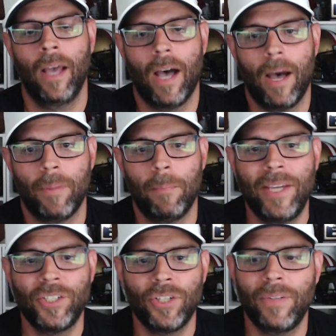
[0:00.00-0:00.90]
Uh, but
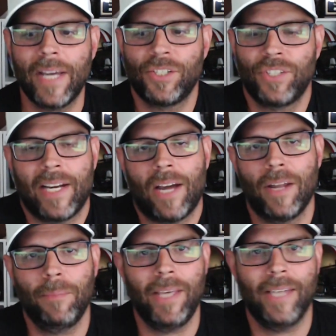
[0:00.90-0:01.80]
make sure you guys check out
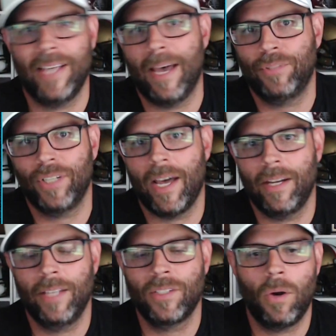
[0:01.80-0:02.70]
N B A Top Shot.
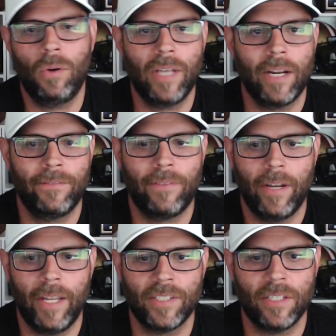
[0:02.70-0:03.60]
It's a whole lot of
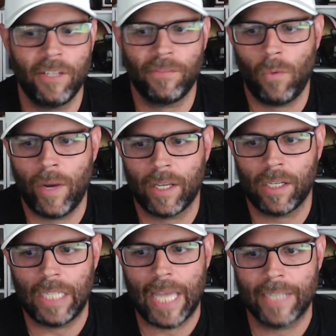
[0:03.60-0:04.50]
fun. It's a different way to
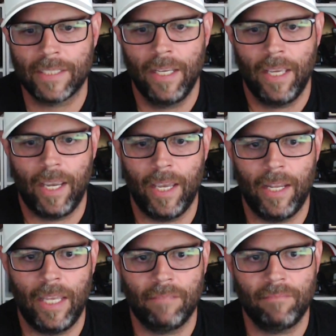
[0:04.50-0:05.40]
collect, and
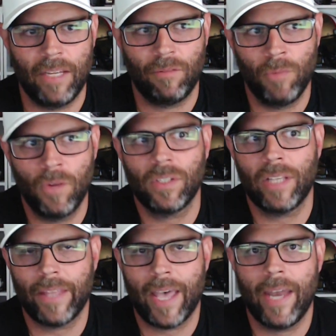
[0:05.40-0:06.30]
it it removes a
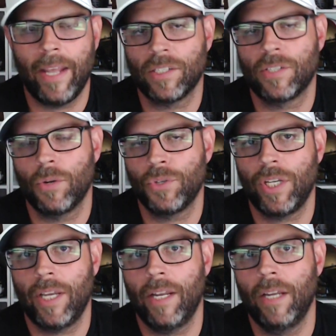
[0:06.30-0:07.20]
lot of the headaches
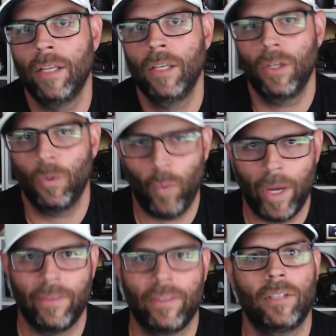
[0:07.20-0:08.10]
associated
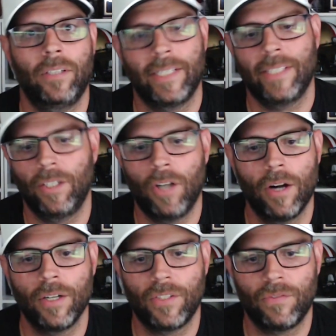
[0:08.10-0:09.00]
with collecting
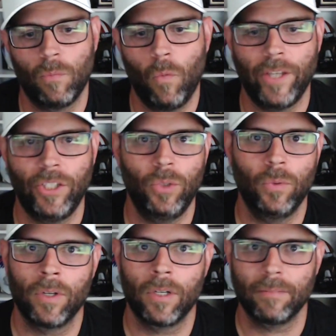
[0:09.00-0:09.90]
cards from when you
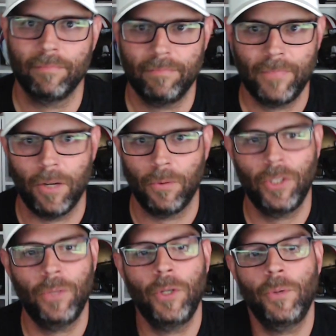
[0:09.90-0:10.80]
were, you know,
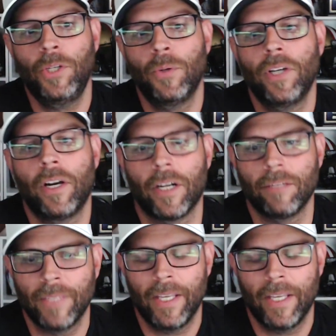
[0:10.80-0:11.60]
when you were younger,